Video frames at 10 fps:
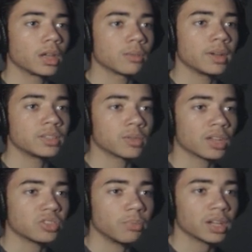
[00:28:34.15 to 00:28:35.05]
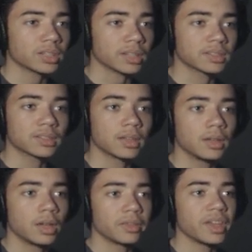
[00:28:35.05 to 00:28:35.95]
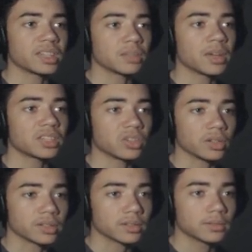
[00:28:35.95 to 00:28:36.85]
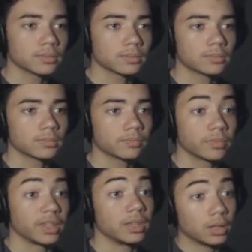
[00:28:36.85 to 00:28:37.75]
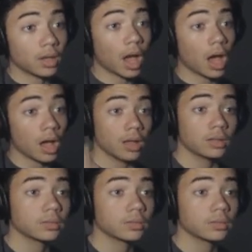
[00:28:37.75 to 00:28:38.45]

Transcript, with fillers: Otherwise, it'll cost you a buck, yes. Thanks, the monkey's yours. Yeah!